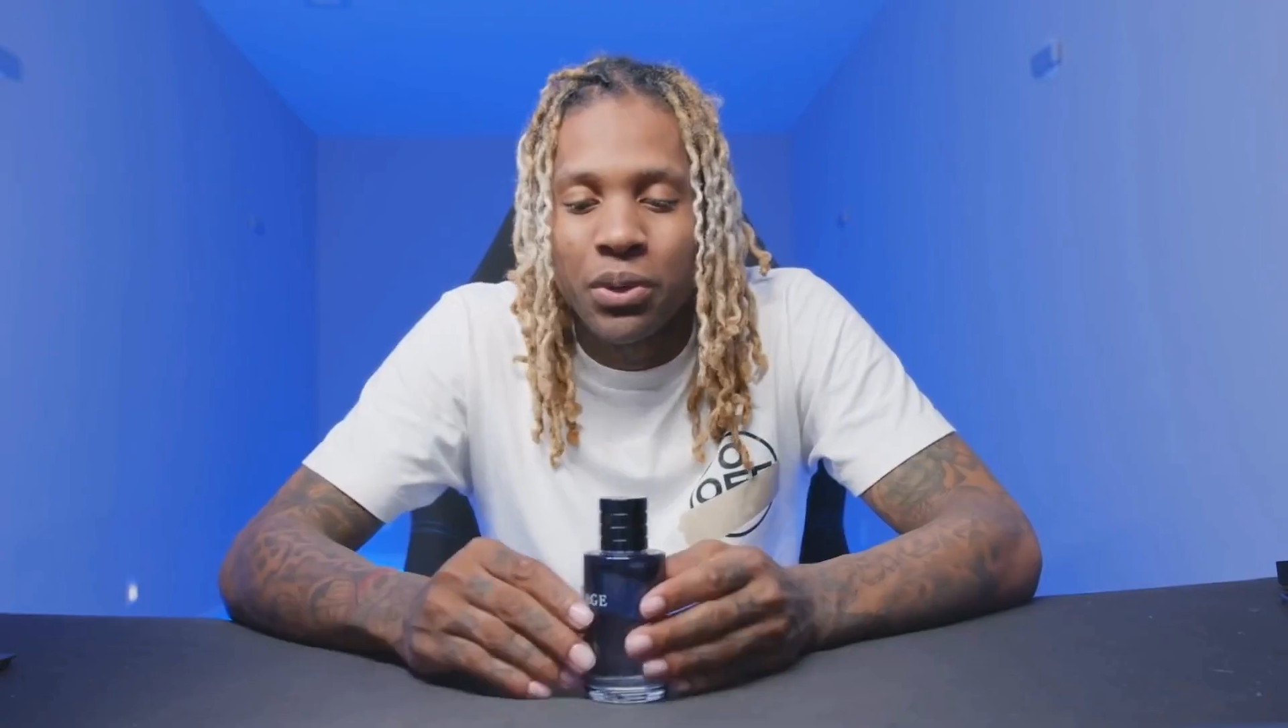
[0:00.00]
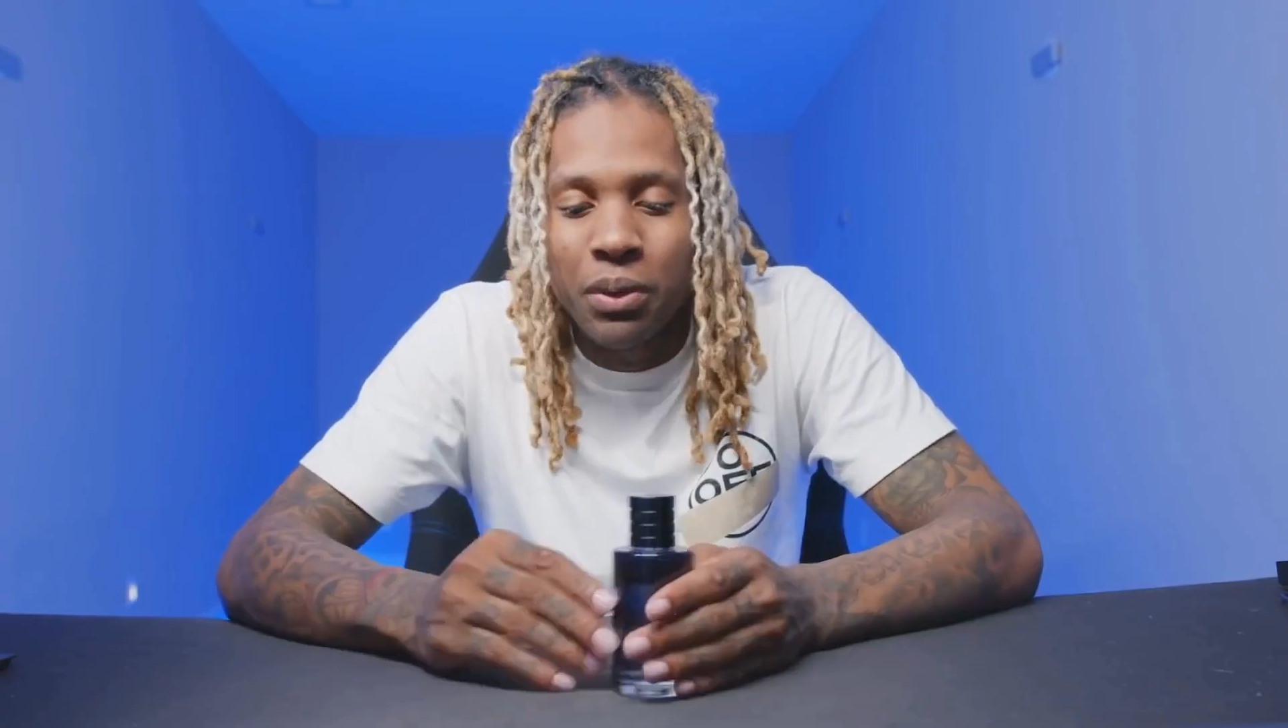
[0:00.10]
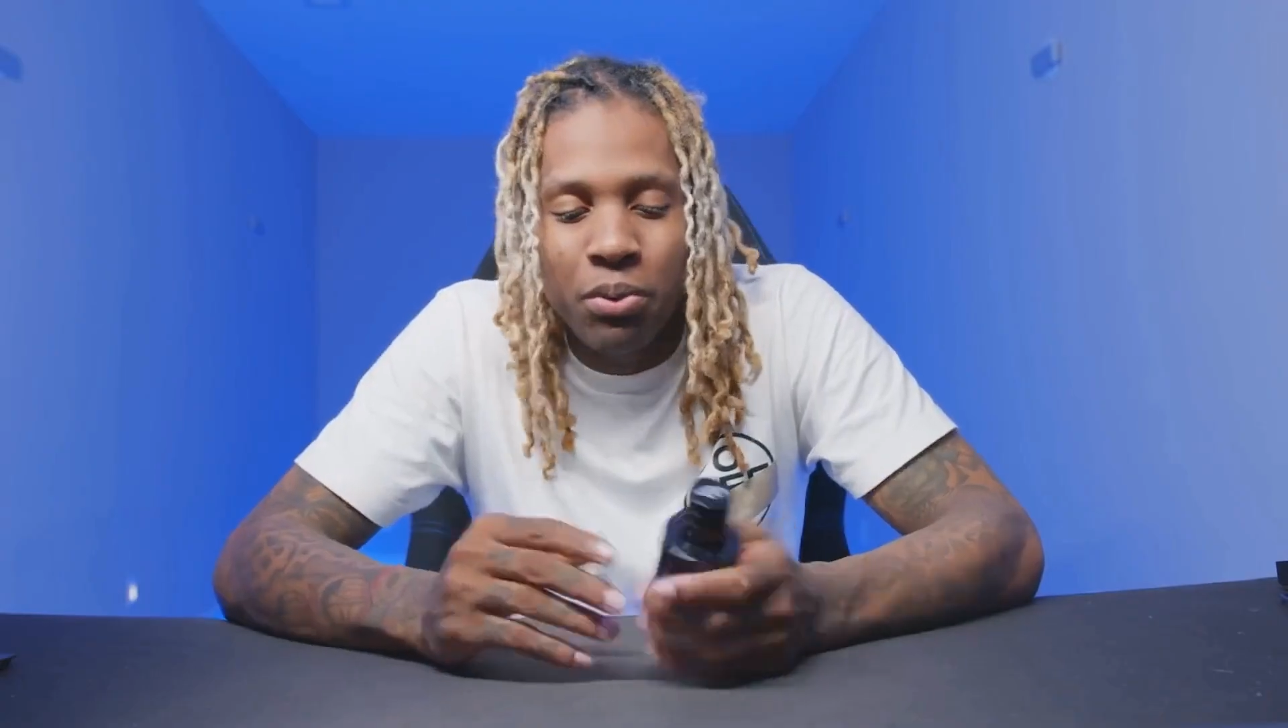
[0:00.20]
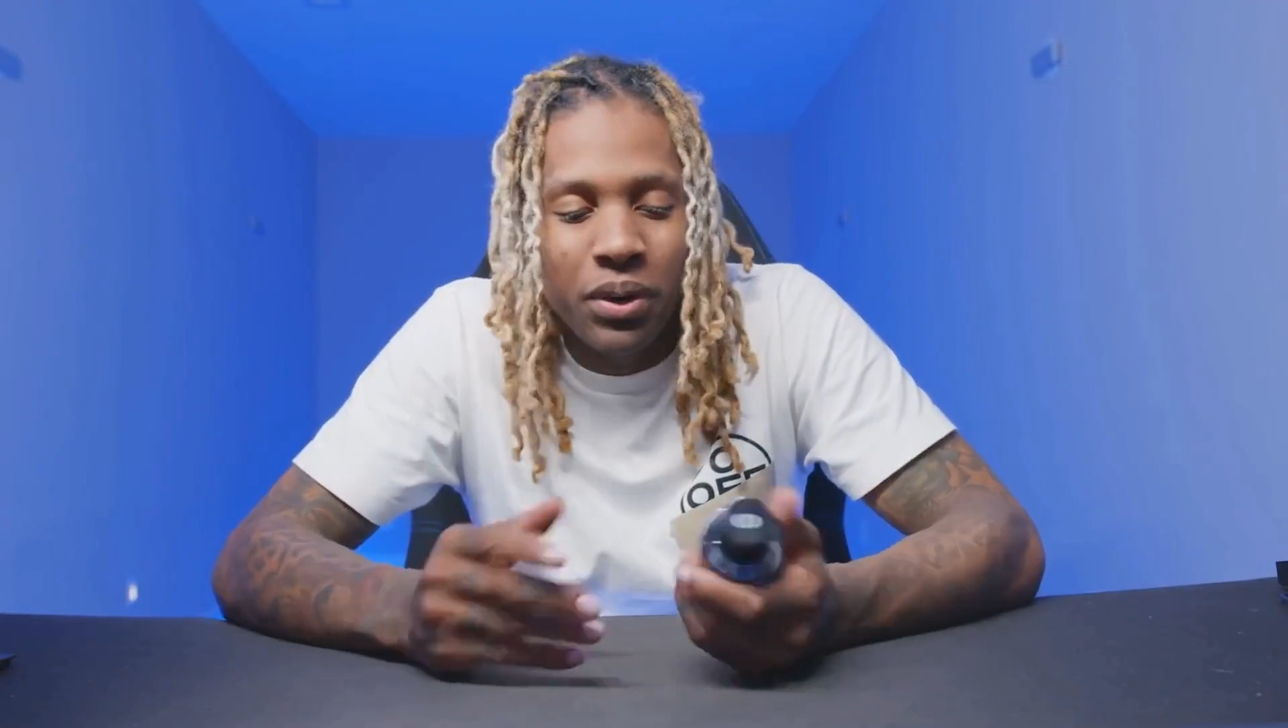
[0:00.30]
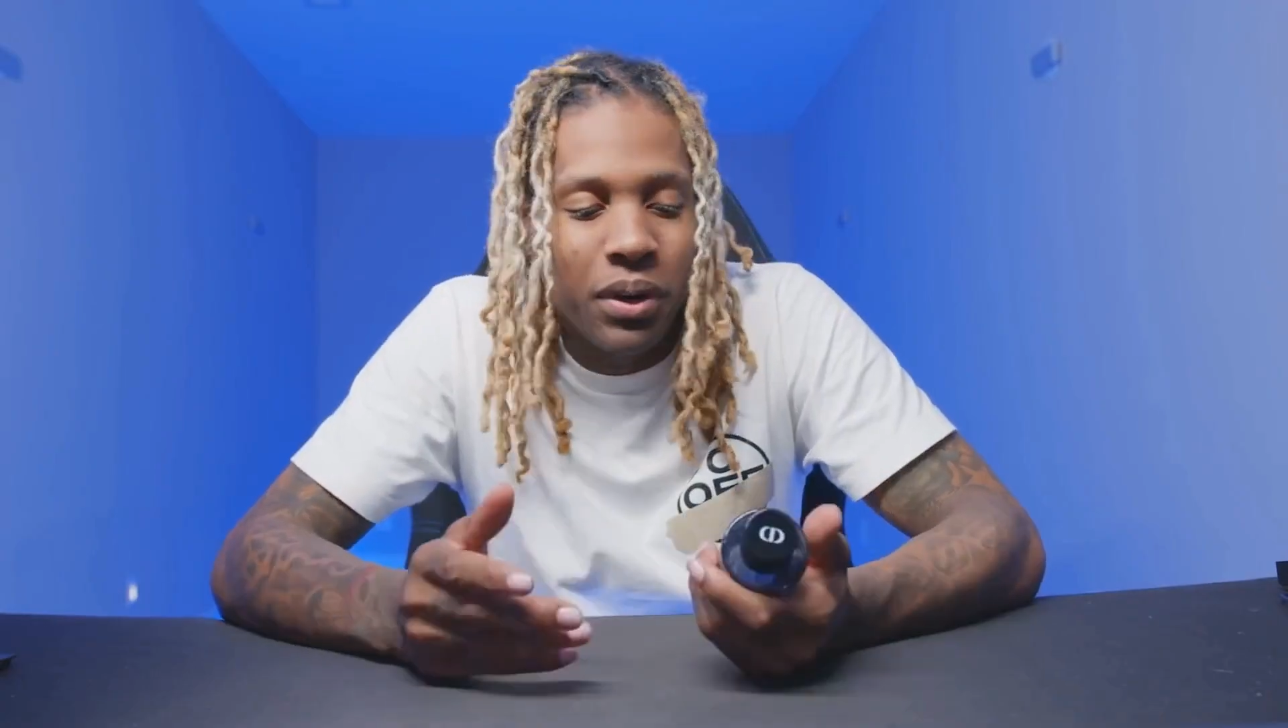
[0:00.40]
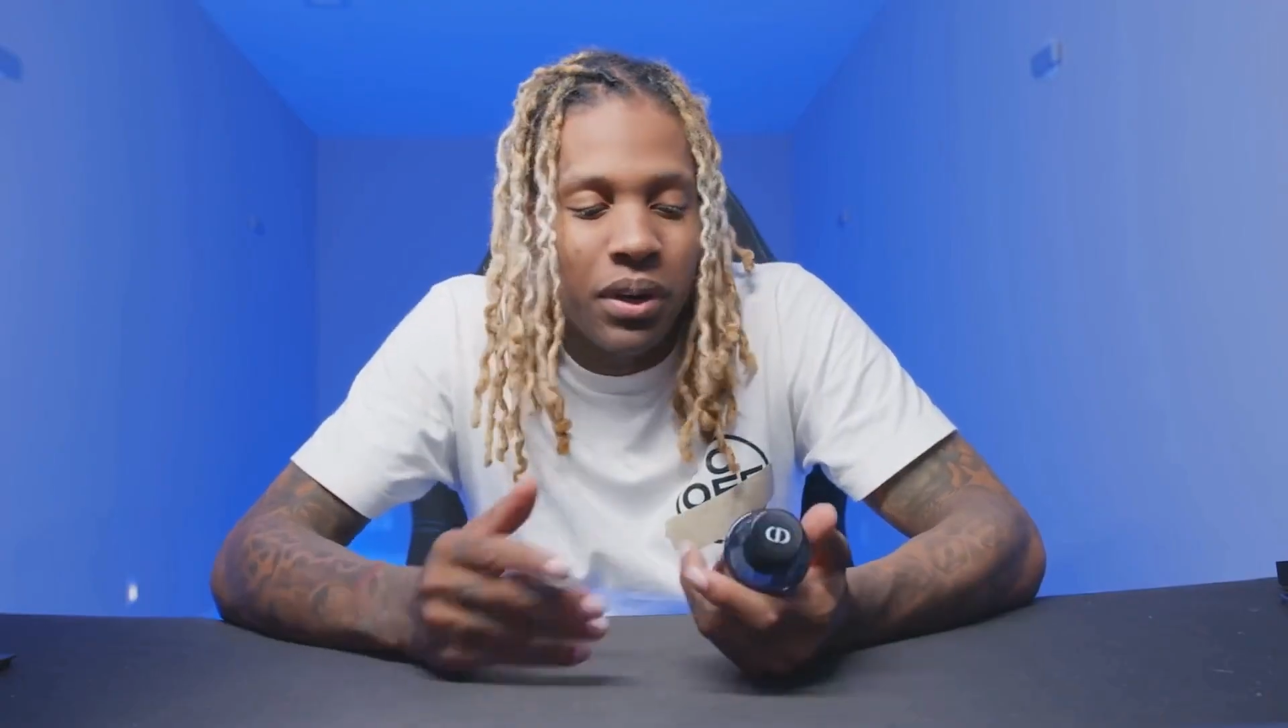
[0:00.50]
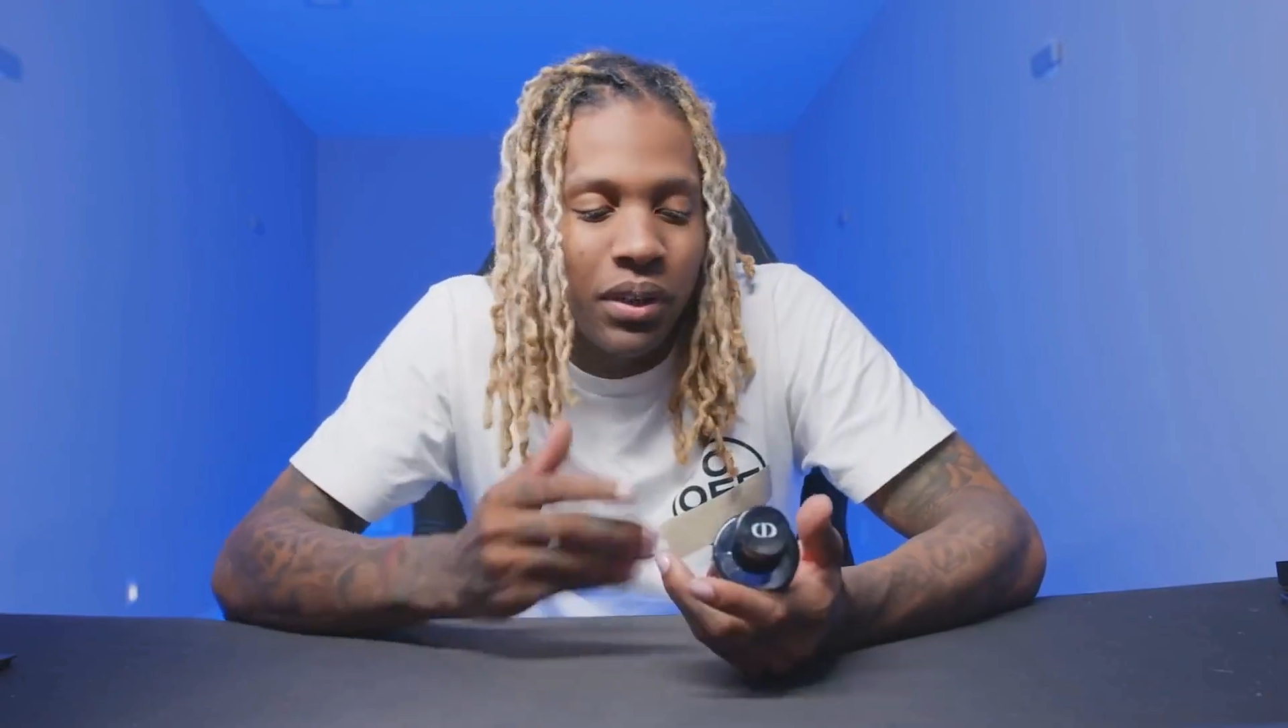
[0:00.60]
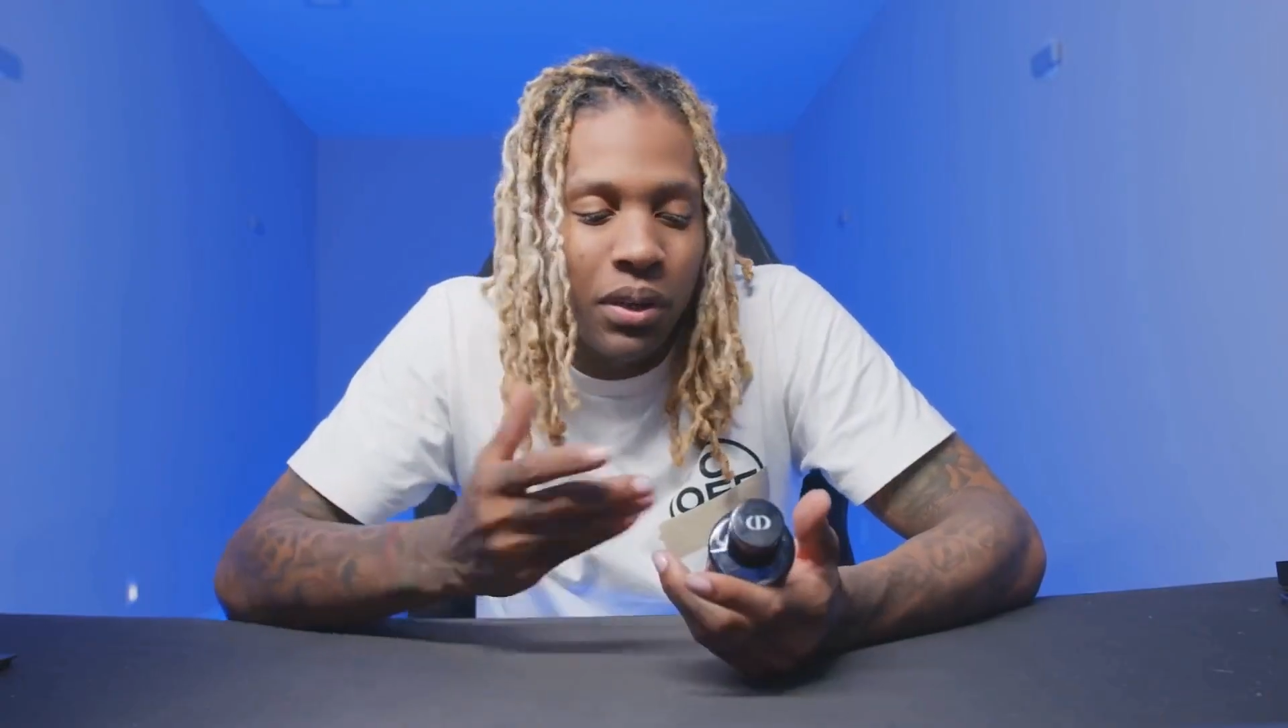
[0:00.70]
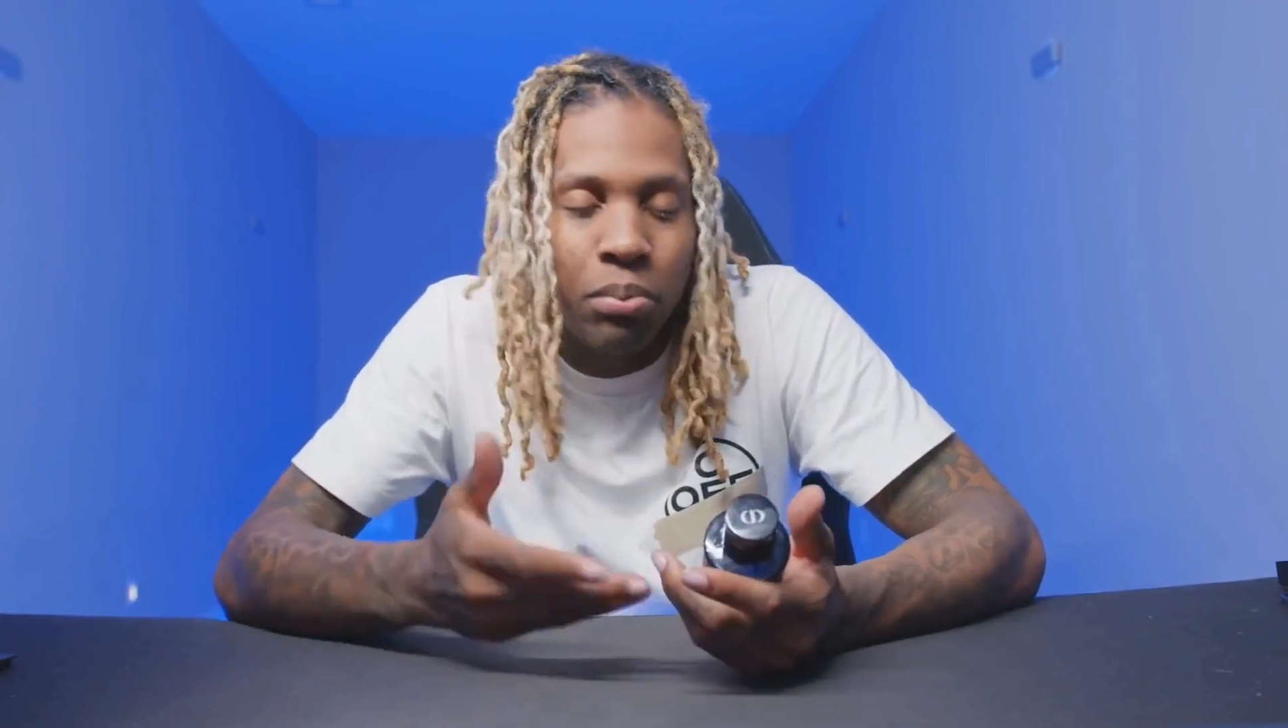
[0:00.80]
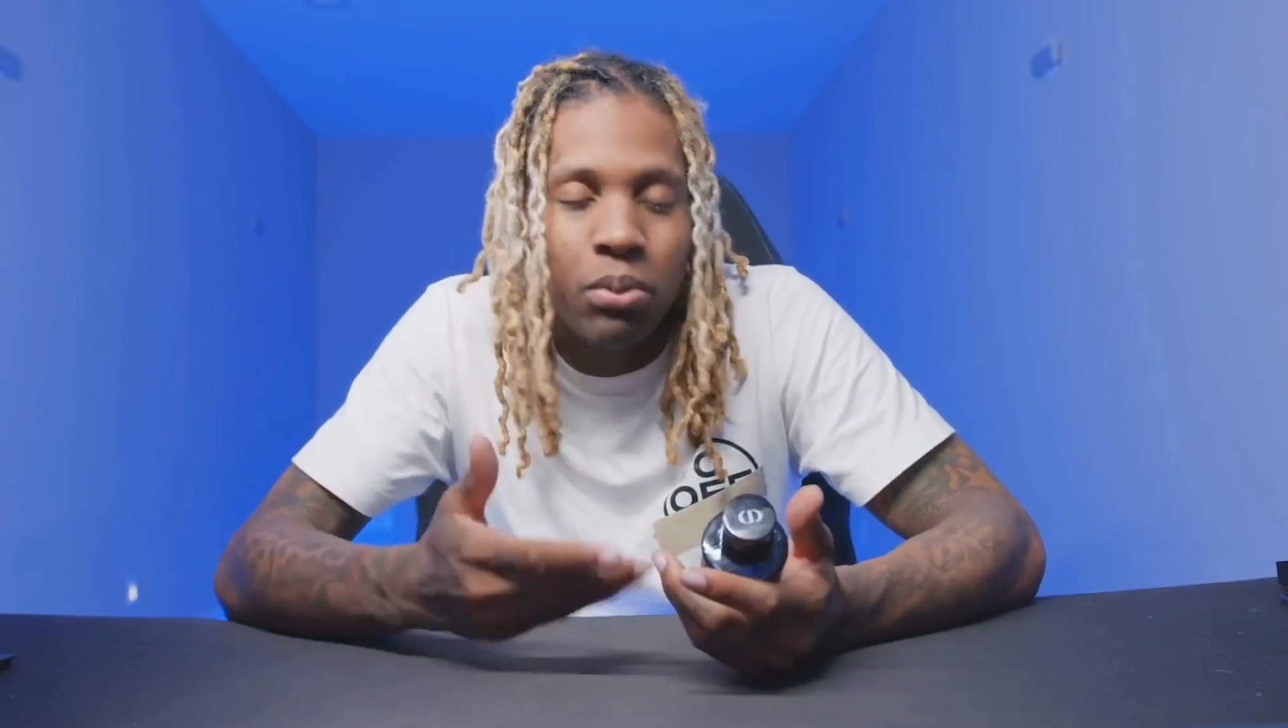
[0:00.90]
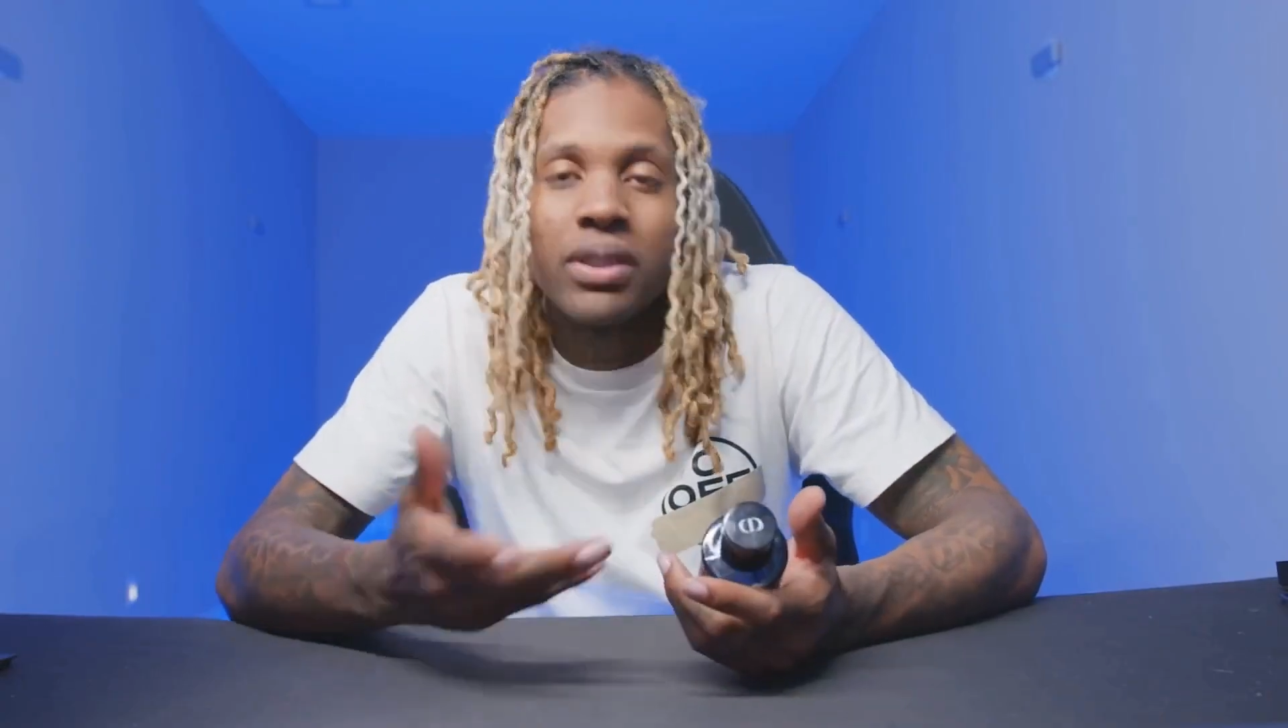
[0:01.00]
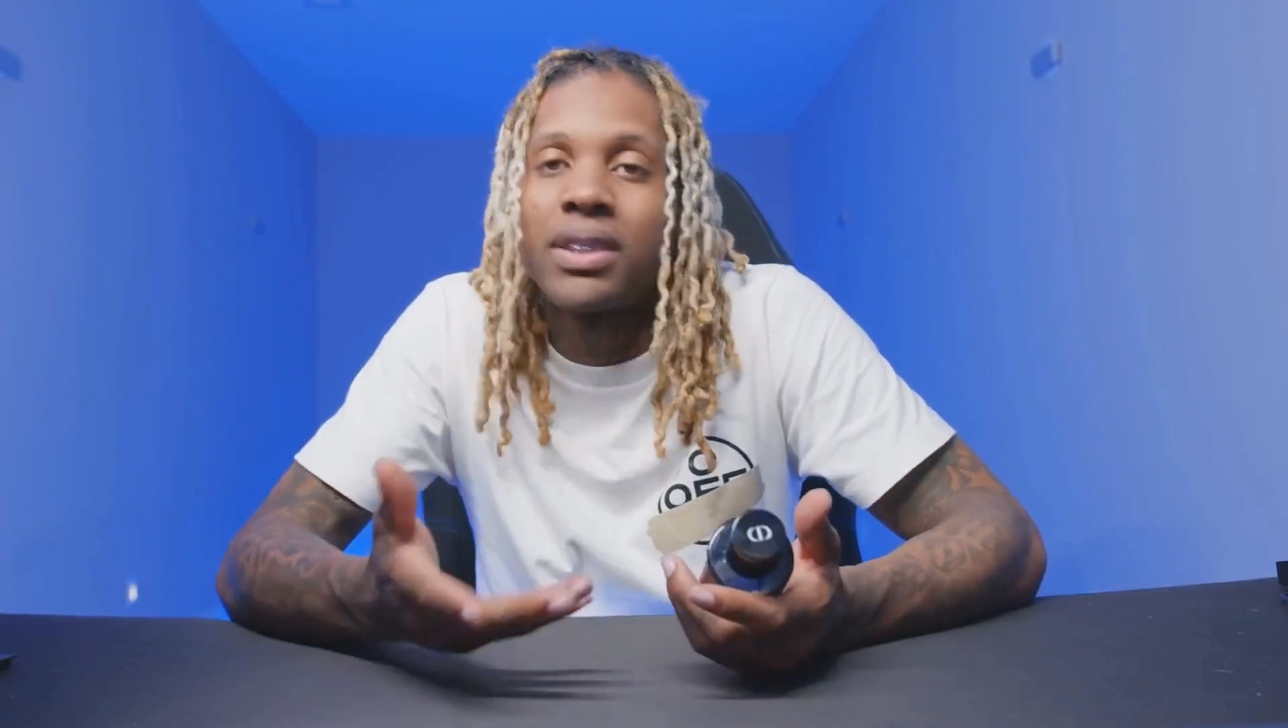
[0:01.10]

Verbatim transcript: pushing him to write about his